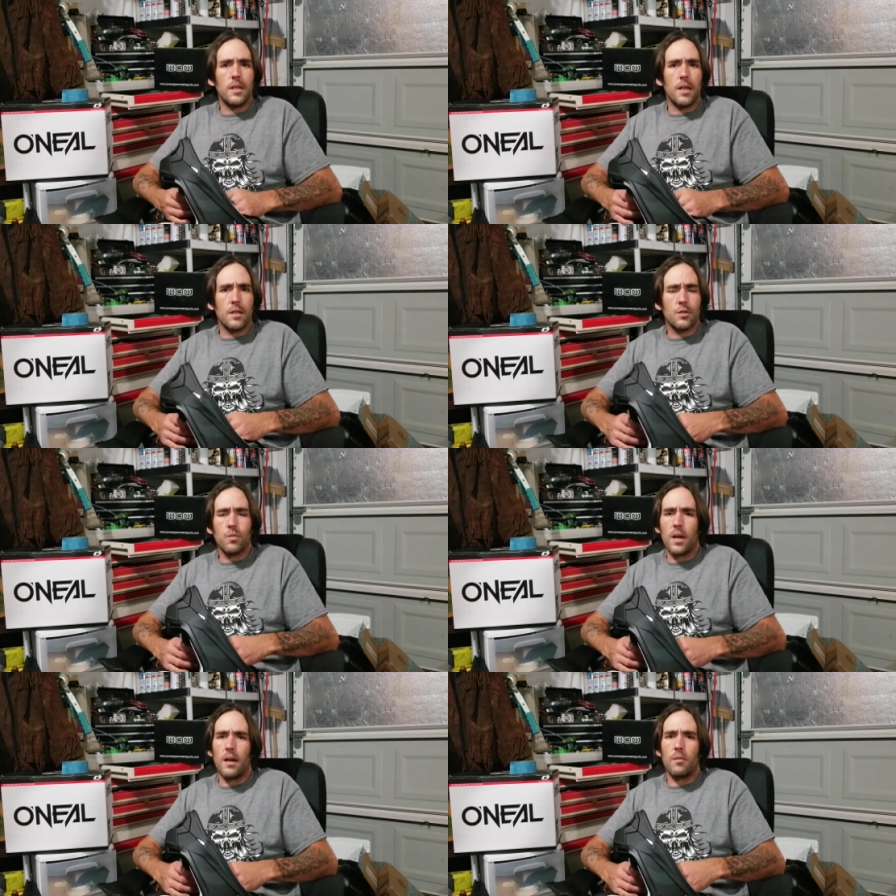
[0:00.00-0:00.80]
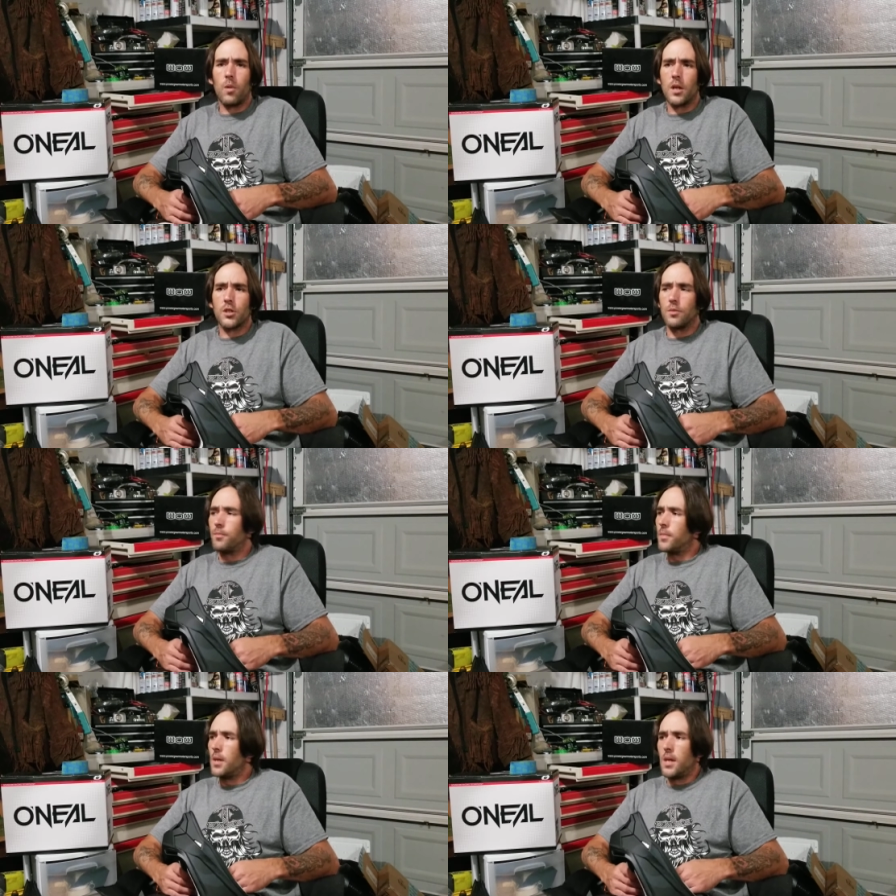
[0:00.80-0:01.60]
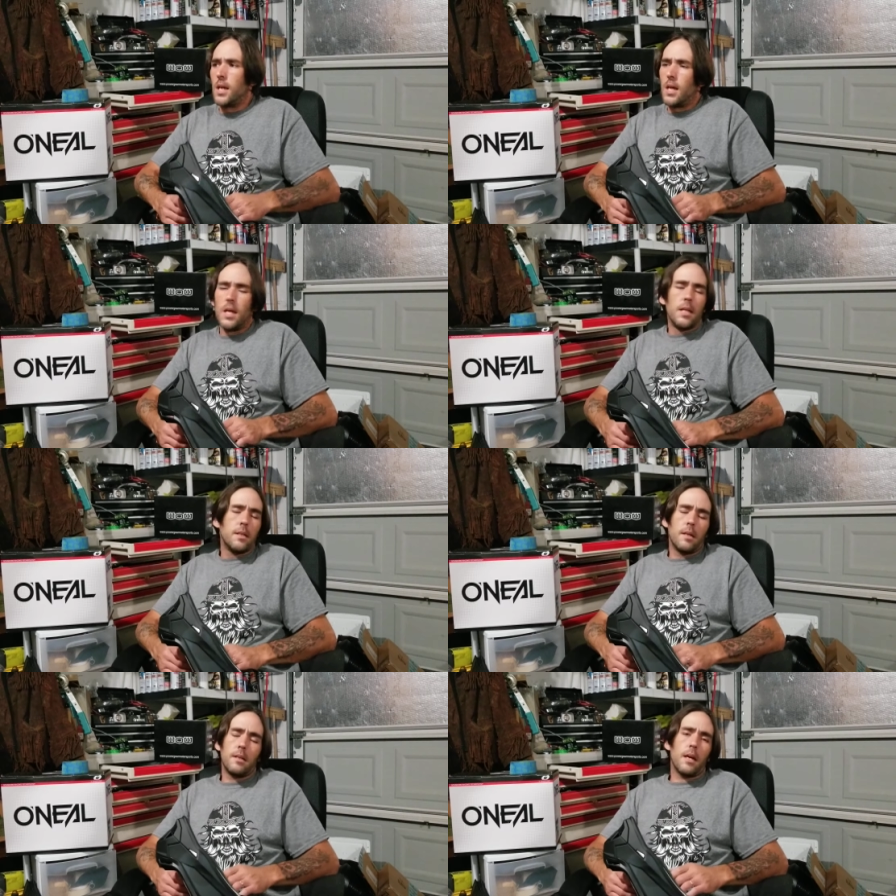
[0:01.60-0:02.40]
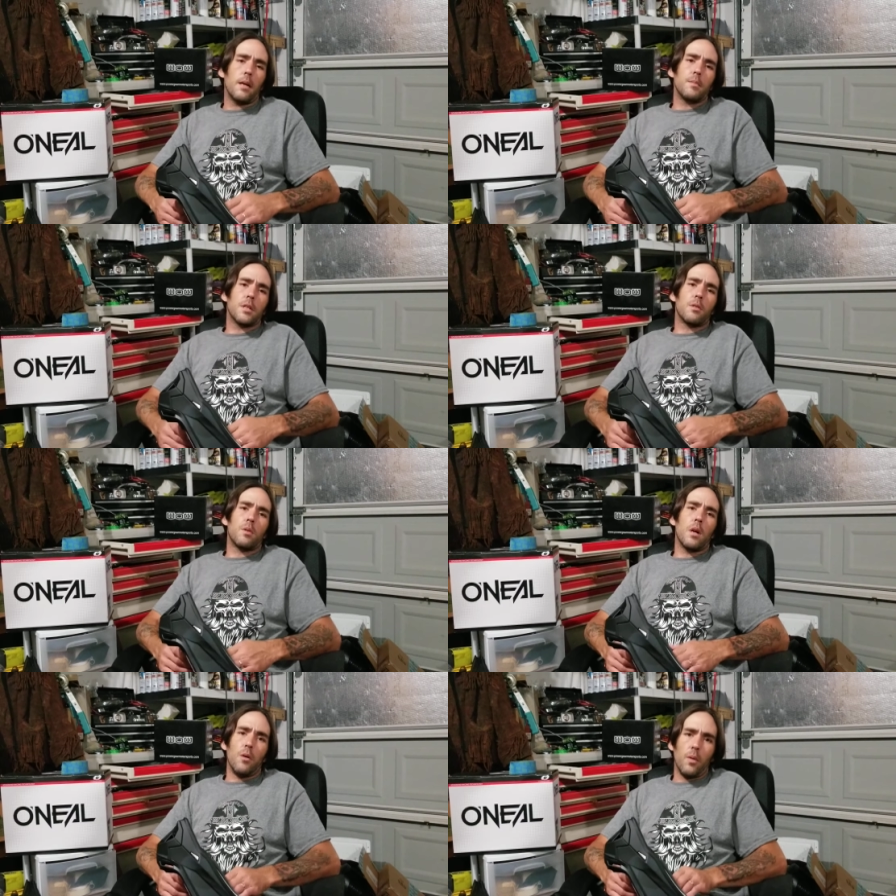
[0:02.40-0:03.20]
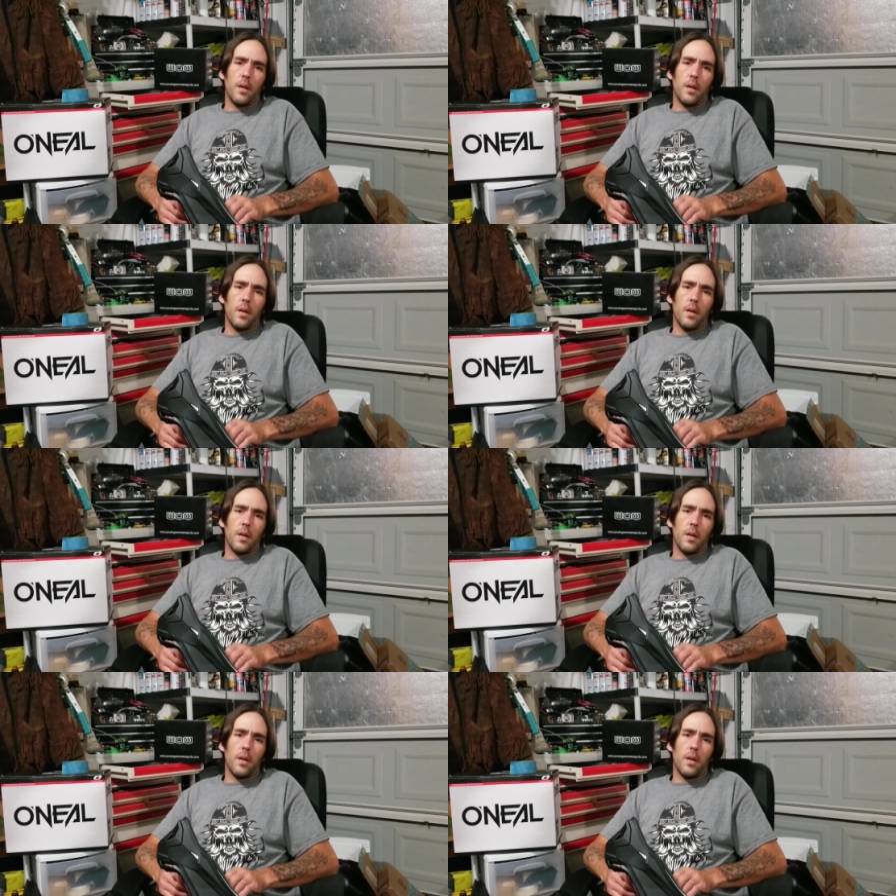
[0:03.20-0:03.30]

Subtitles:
I swear, I'd wash them 10 times in a row.